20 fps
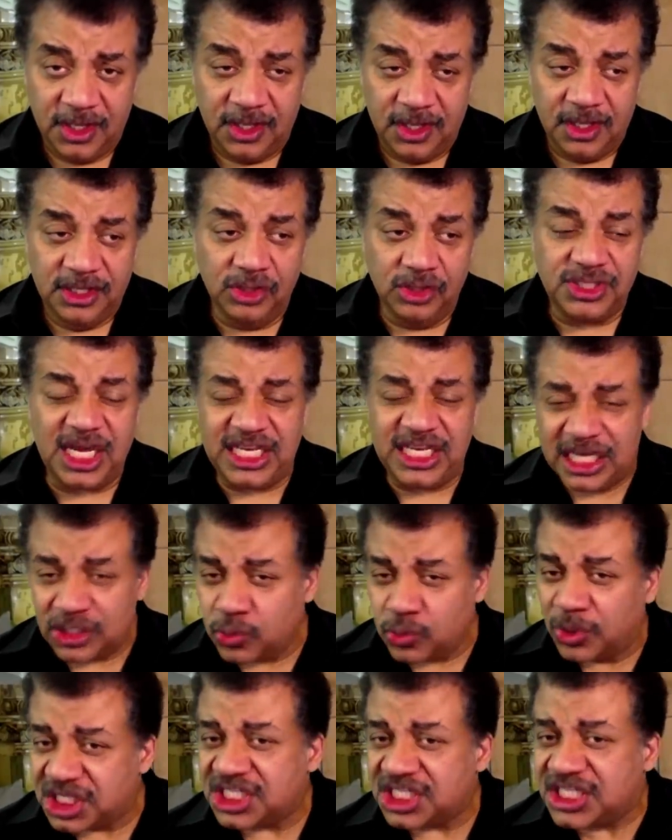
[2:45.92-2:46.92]
those ideas
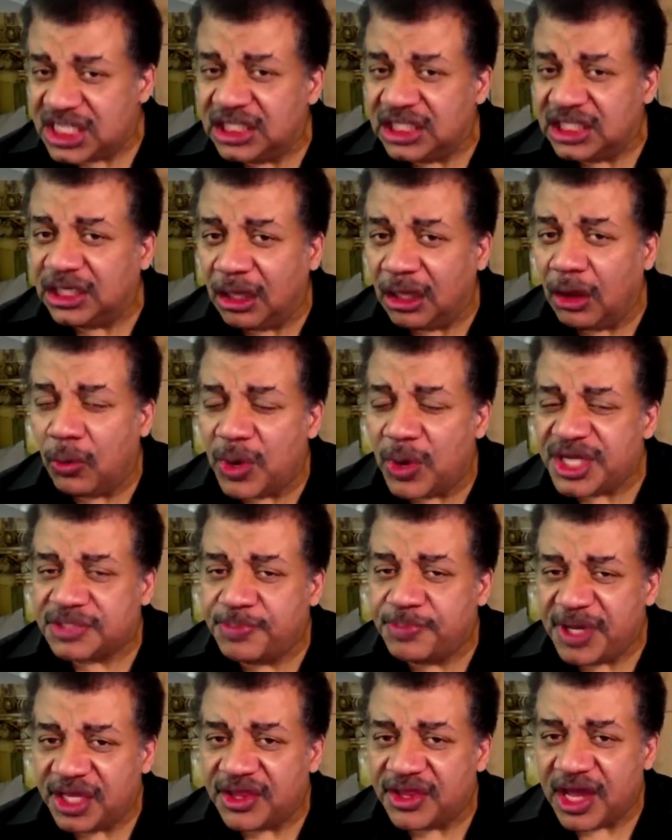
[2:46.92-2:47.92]
will still always
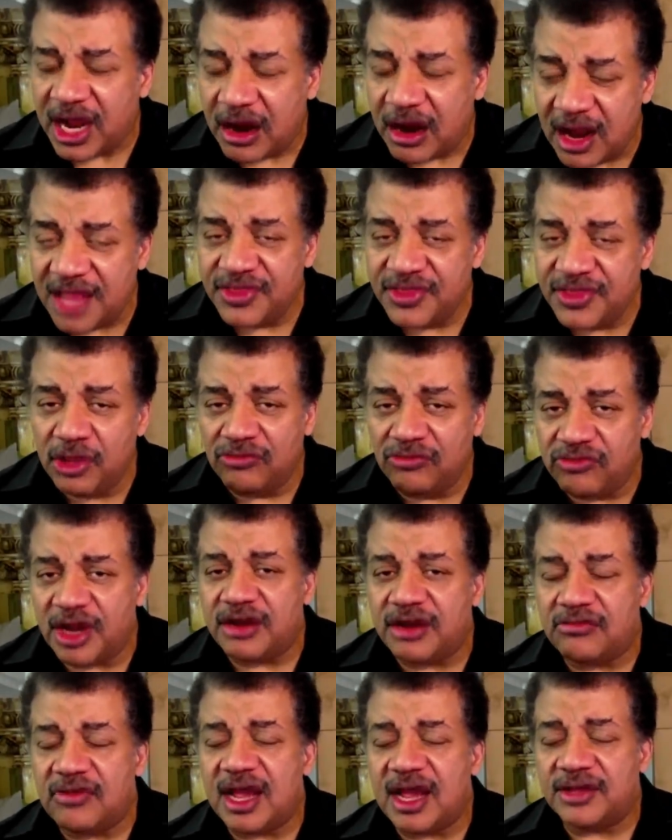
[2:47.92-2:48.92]
be there, and they'll run
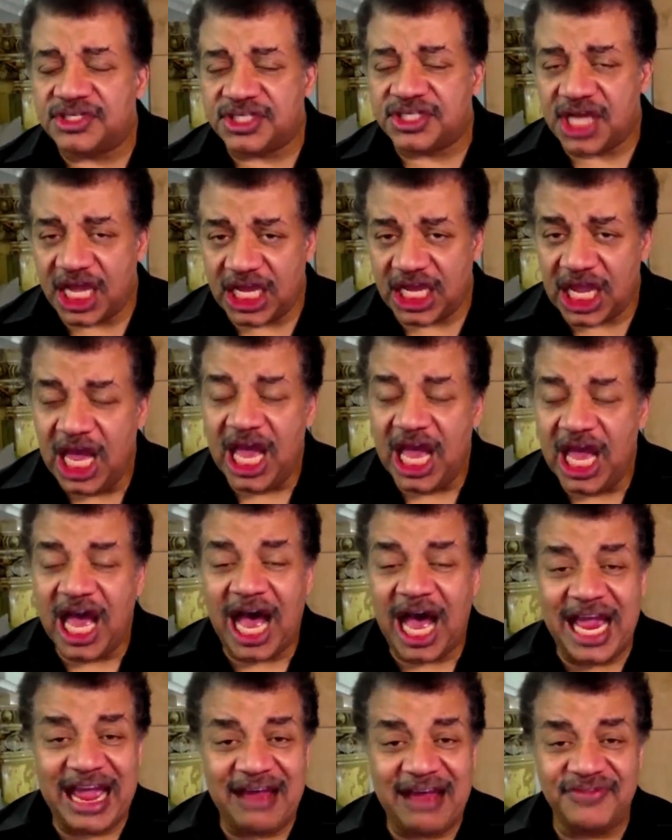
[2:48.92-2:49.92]
around saying,
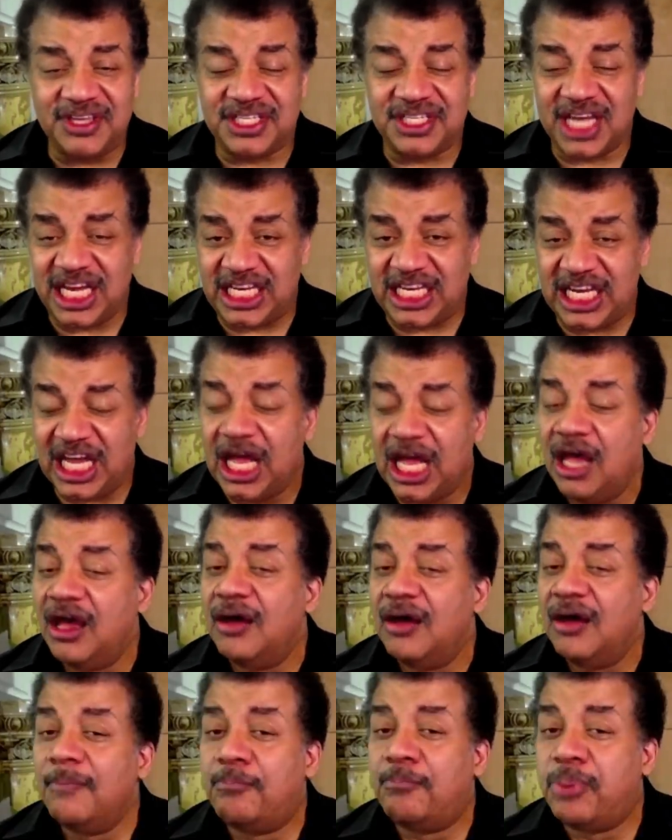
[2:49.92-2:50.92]
I have this idea,
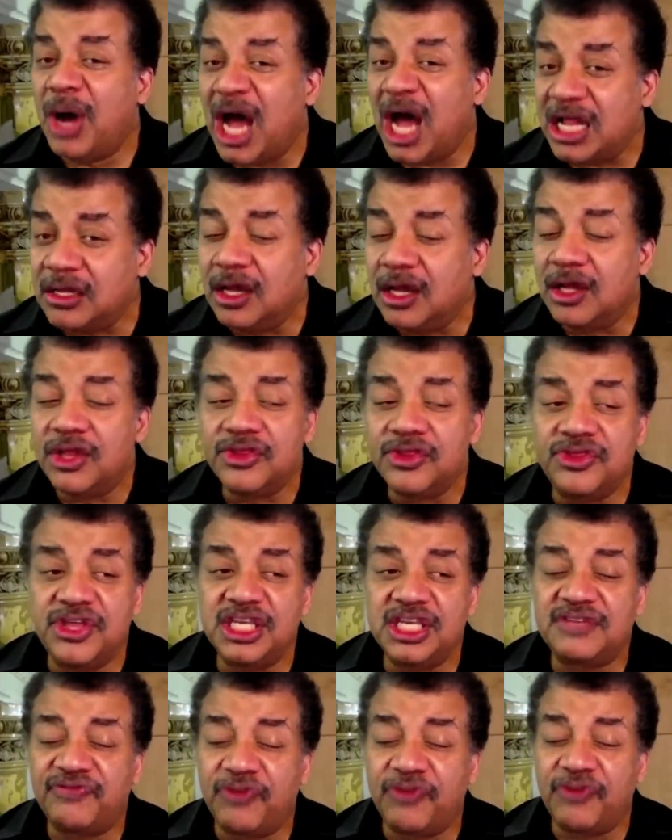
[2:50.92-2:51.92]
but
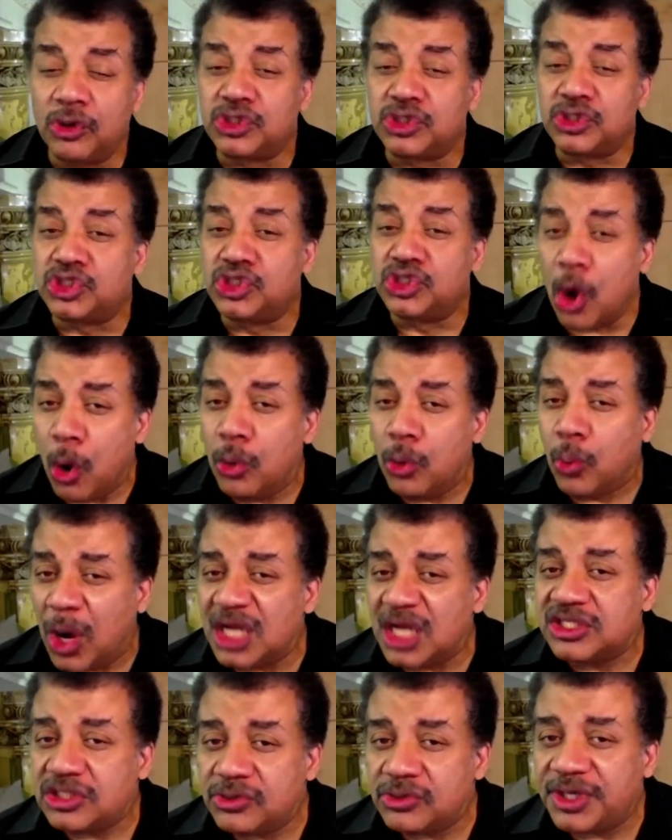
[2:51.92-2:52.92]
these folks don't
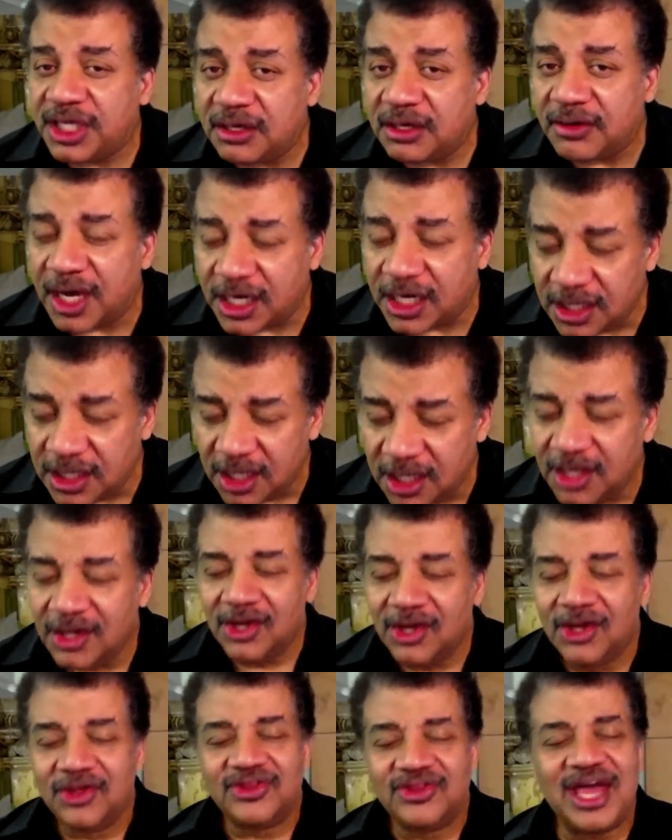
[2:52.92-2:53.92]
want to hear it.
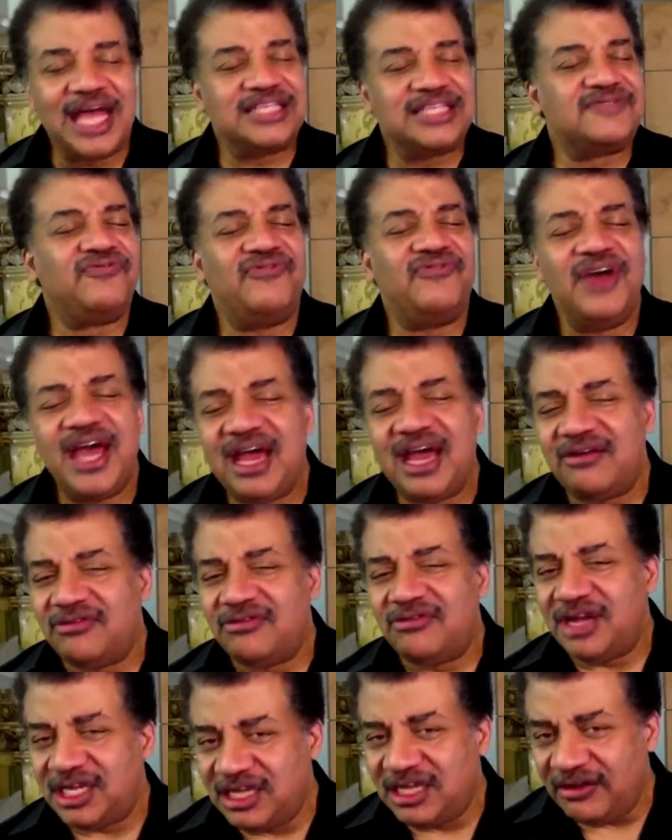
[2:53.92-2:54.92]
That's
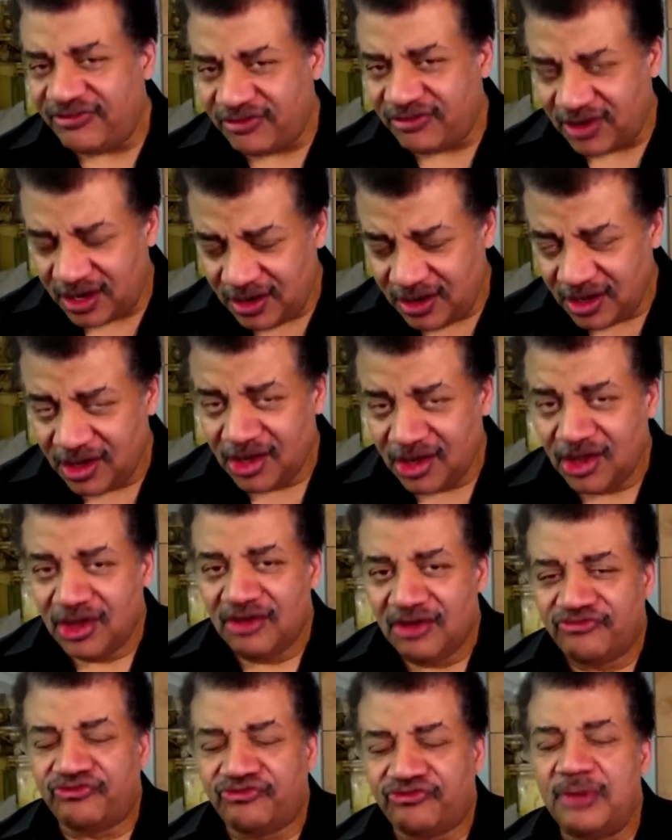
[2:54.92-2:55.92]
very different
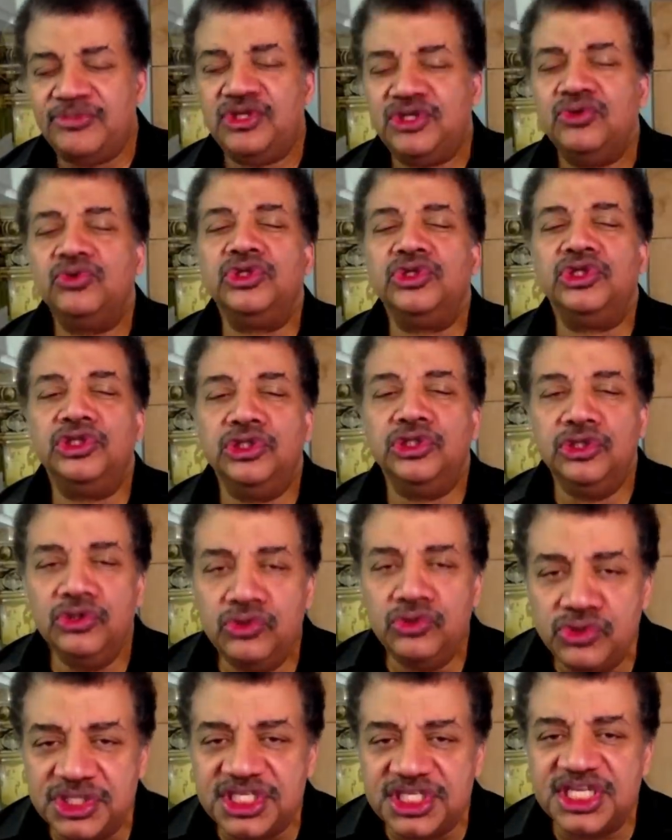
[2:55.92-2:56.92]
from you
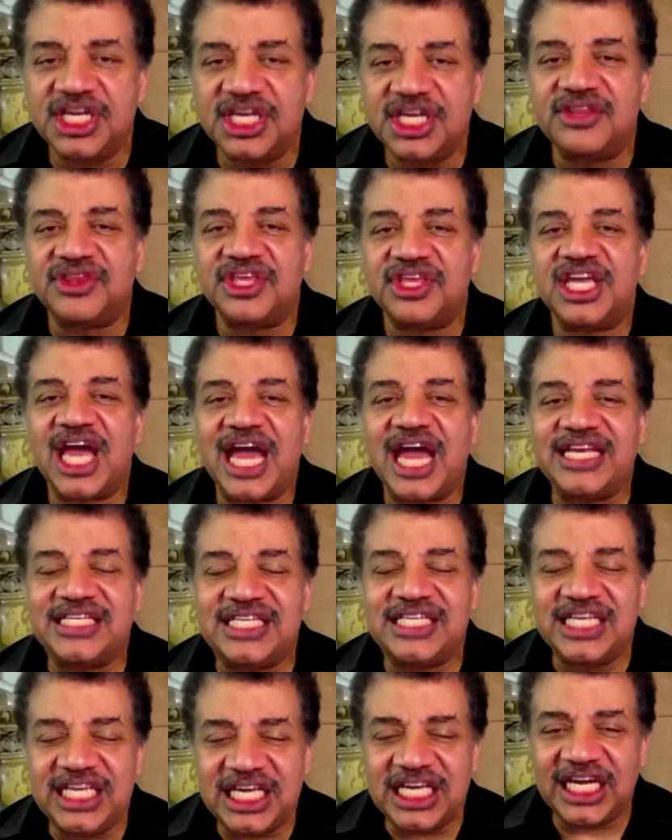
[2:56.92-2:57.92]
losing the
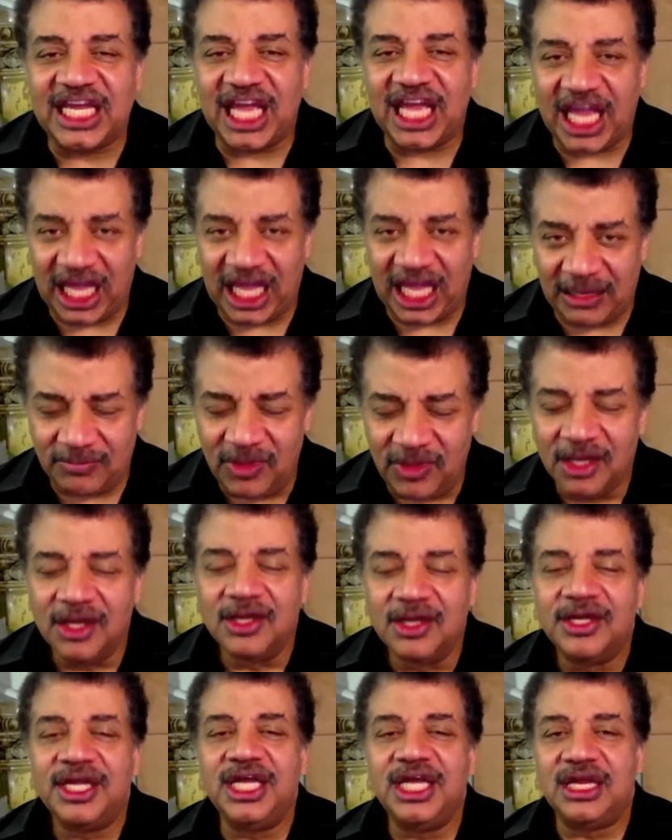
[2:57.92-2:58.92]
idea game
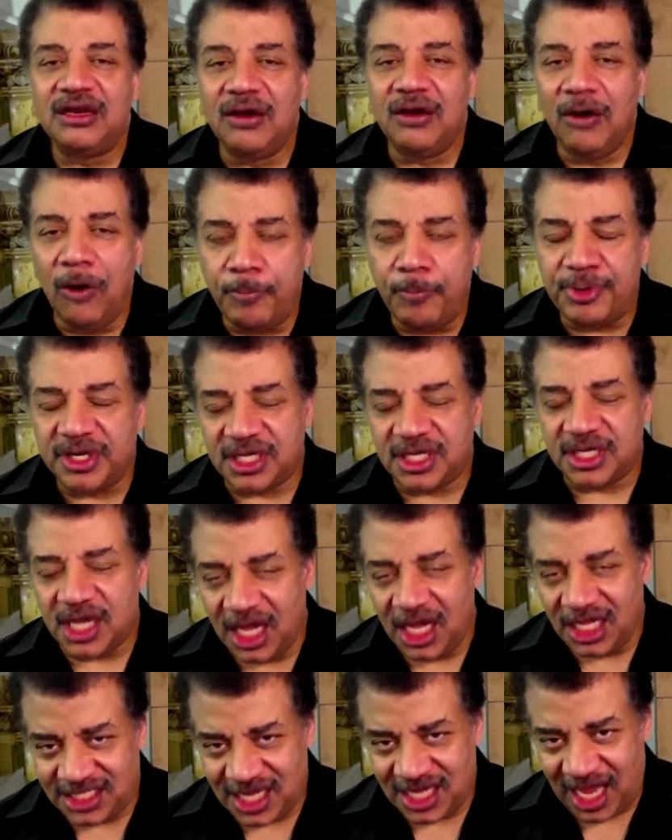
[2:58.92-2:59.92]
in an open
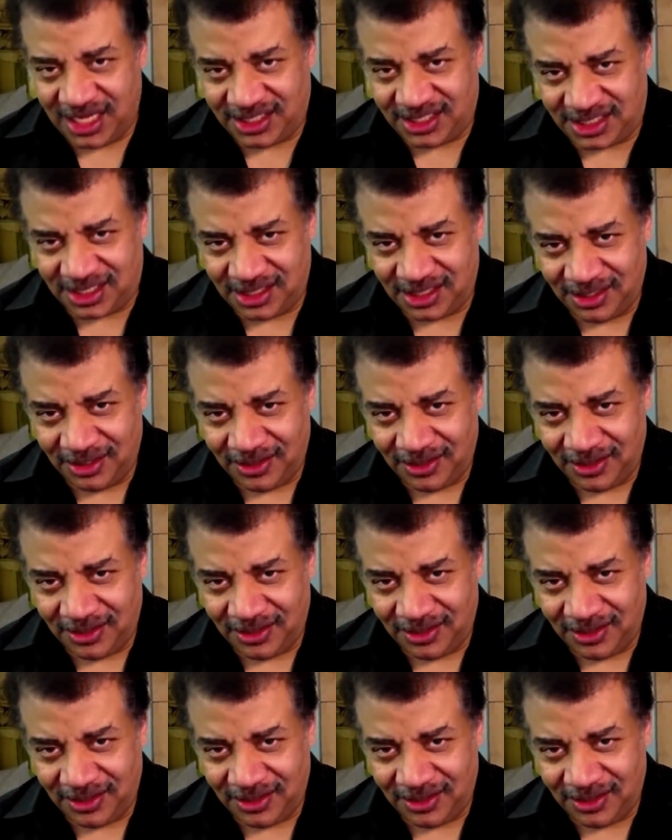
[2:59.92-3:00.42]
contest.